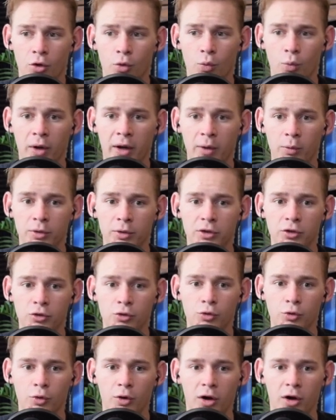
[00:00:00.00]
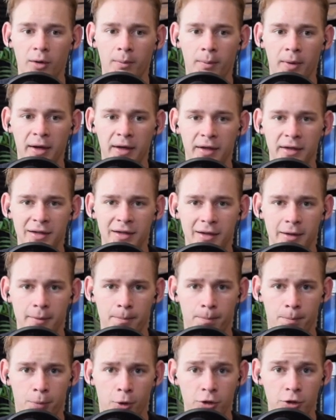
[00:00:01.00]
What I would do on my
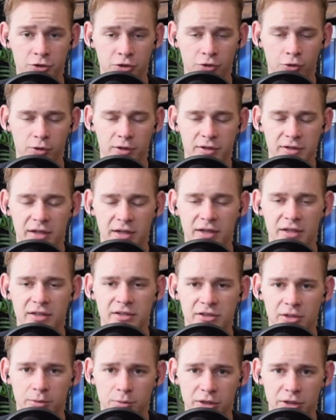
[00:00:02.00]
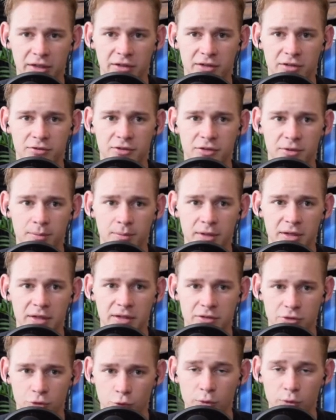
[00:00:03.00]
personal, because it is subjective to
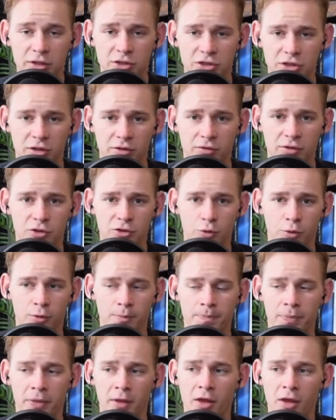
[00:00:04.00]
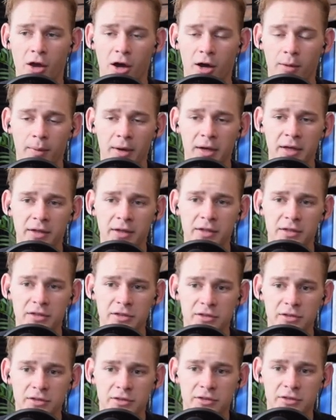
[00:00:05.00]
me, to each individual, on my
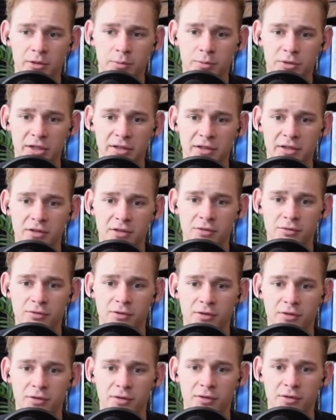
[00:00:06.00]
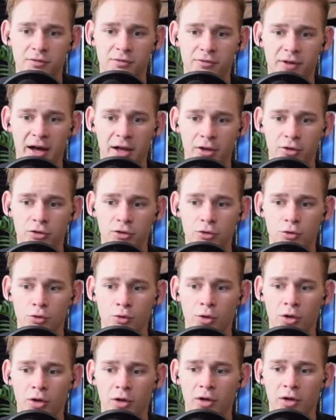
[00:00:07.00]
subjective
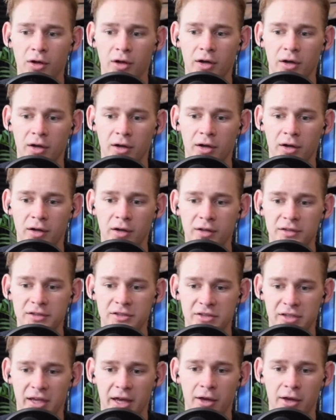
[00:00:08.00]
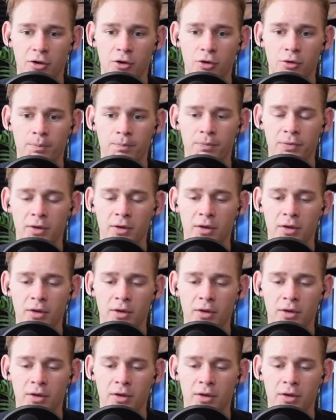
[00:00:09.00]
value uh, scale